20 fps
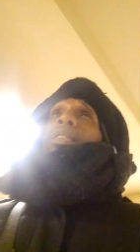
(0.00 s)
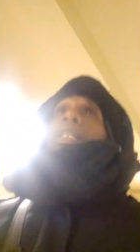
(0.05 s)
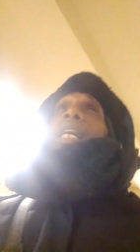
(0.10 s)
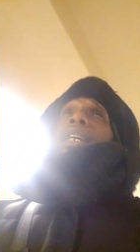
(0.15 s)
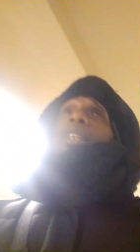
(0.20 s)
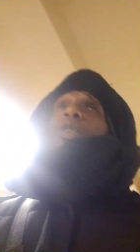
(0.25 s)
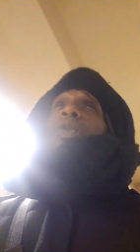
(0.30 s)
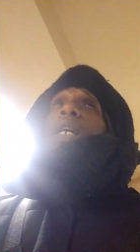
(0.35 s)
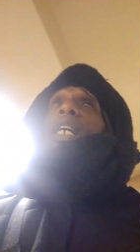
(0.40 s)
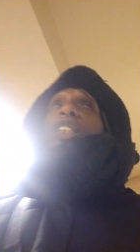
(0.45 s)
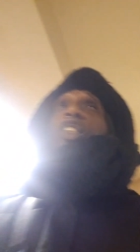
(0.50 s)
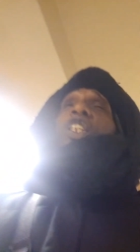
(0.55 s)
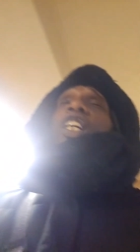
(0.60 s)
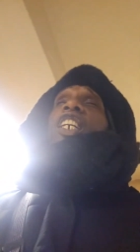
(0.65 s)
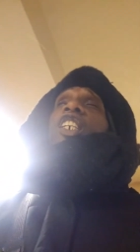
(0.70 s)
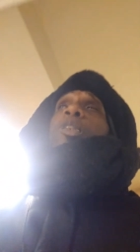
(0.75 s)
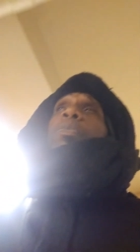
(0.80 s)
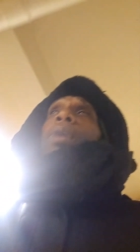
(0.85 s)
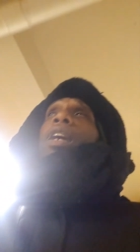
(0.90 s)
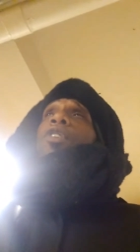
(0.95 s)
I know that
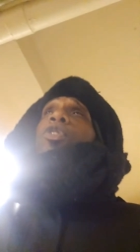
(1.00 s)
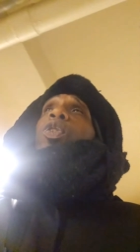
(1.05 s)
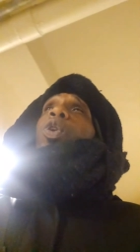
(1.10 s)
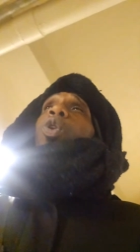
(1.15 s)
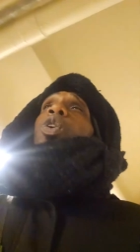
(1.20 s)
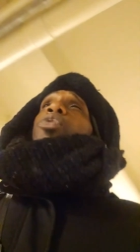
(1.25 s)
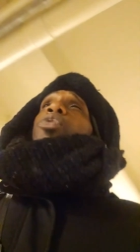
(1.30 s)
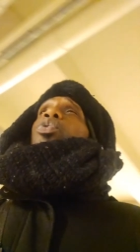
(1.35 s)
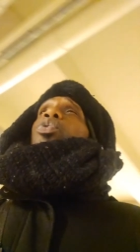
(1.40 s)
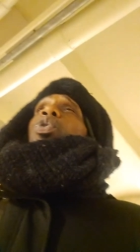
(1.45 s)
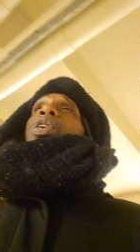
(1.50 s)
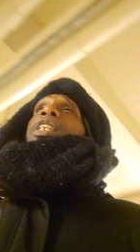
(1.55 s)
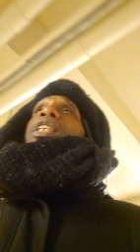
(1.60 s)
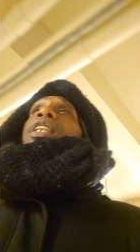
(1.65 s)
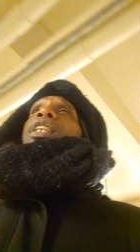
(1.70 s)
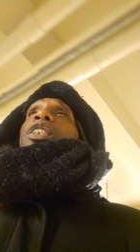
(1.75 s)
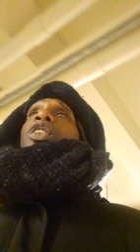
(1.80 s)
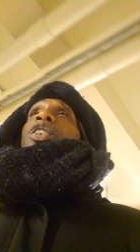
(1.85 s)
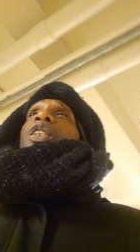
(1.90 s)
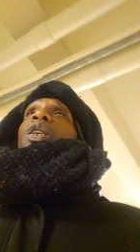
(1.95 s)
changed about 30, 40
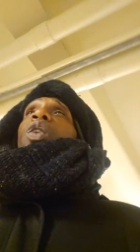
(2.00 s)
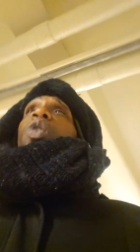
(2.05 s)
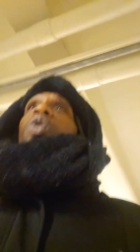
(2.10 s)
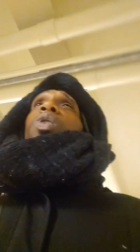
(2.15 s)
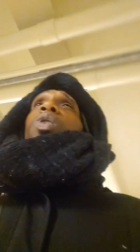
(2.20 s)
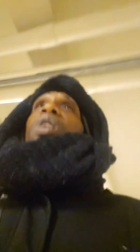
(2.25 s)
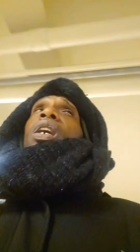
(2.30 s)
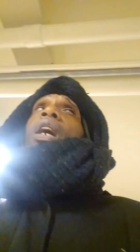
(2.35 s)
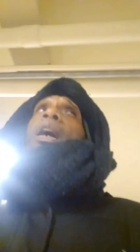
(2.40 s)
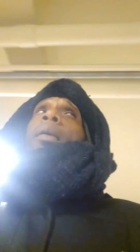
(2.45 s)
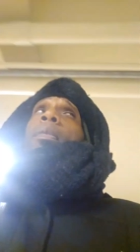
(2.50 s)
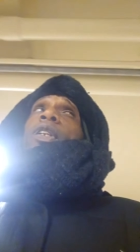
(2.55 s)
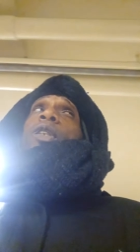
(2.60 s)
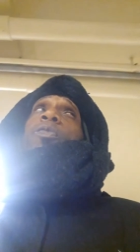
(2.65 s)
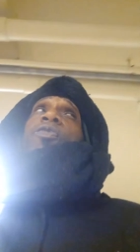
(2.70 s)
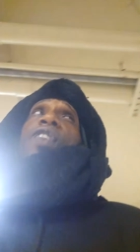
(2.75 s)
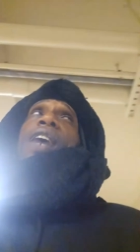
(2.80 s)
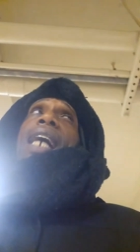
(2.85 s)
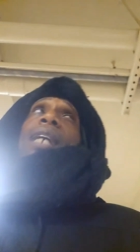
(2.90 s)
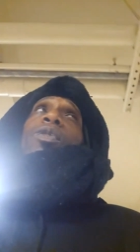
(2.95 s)
years ago, but the
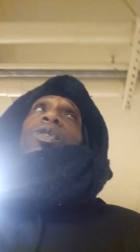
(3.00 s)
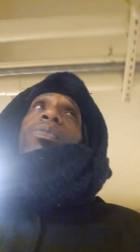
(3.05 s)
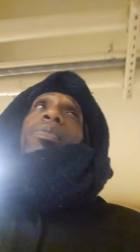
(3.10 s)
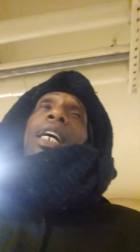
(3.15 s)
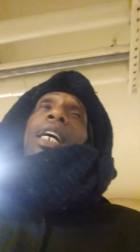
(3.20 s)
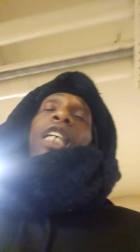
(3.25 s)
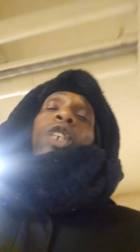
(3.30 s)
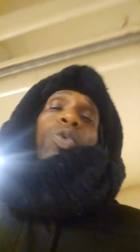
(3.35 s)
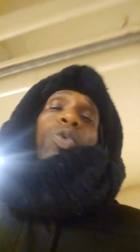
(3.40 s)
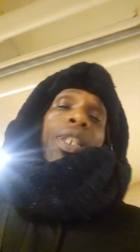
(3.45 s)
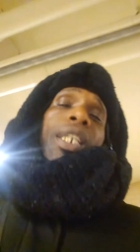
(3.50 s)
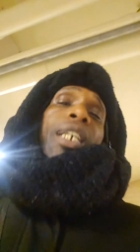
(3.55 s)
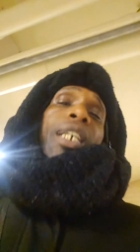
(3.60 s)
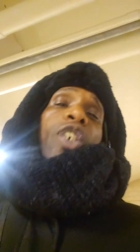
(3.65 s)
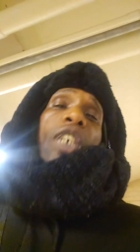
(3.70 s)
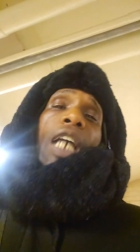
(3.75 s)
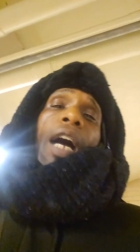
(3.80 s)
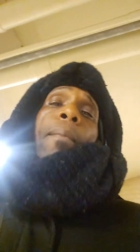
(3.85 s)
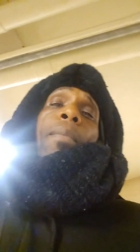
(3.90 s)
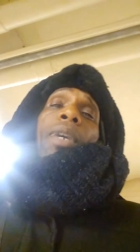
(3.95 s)
fact remains, we need
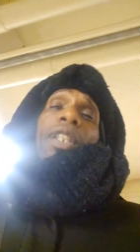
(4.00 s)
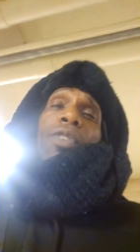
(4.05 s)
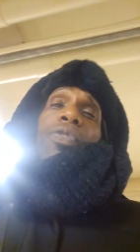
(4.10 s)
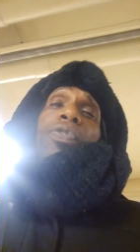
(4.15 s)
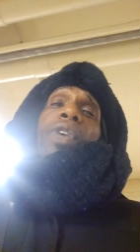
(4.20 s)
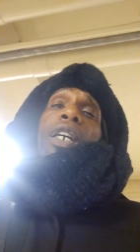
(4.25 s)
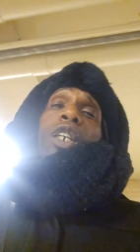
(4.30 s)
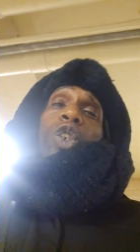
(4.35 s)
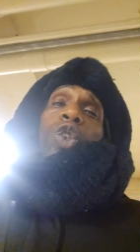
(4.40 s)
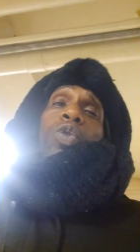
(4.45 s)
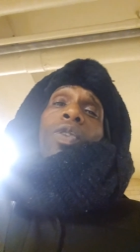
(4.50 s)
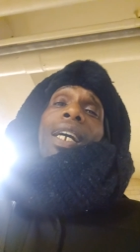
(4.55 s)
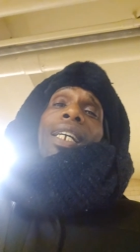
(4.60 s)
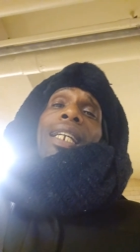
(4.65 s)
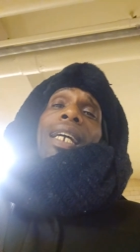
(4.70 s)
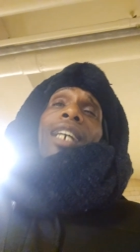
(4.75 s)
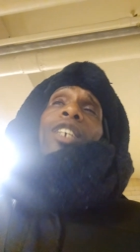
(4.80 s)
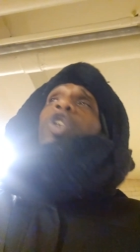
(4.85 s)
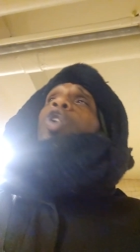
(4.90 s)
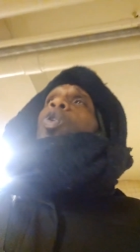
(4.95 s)
y'all motherfuckers right
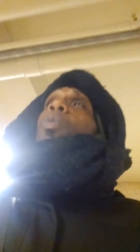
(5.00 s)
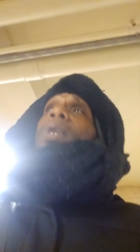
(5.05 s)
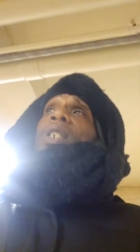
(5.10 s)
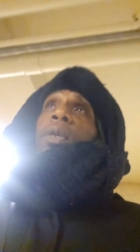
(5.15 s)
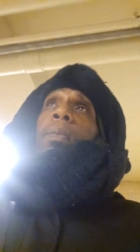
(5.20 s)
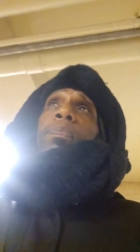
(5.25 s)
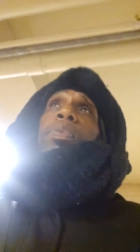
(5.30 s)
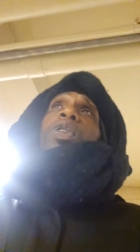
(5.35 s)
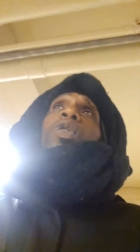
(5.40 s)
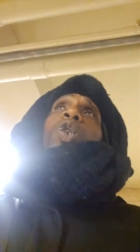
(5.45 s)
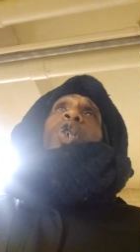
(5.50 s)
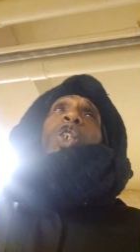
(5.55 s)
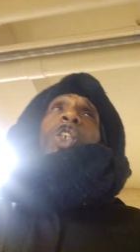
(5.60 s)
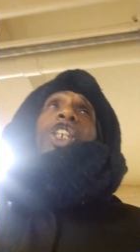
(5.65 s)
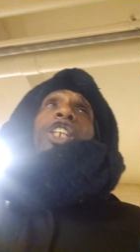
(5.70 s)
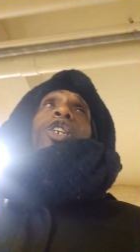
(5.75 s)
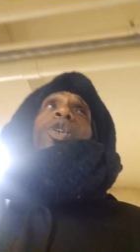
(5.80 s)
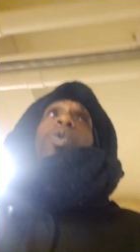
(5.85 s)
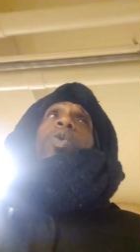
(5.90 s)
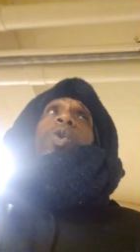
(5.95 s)
now. There's a whole bunch of
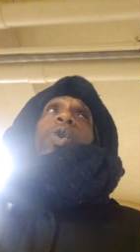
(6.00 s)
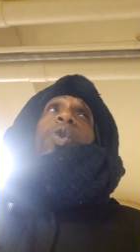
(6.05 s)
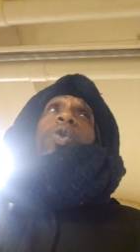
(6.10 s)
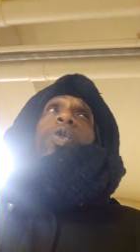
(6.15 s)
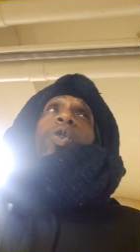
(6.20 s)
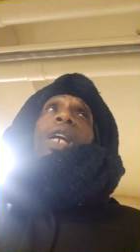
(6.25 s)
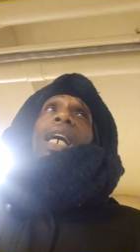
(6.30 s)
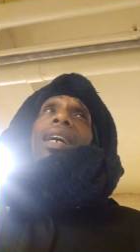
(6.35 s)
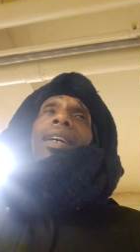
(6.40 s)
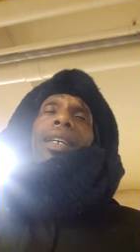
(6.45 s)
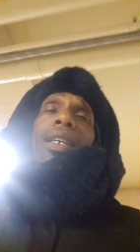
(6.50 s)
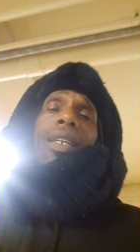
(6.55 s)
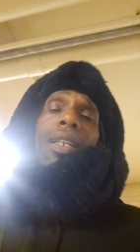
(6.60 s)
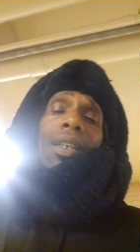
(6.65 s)
bullshit going on out here.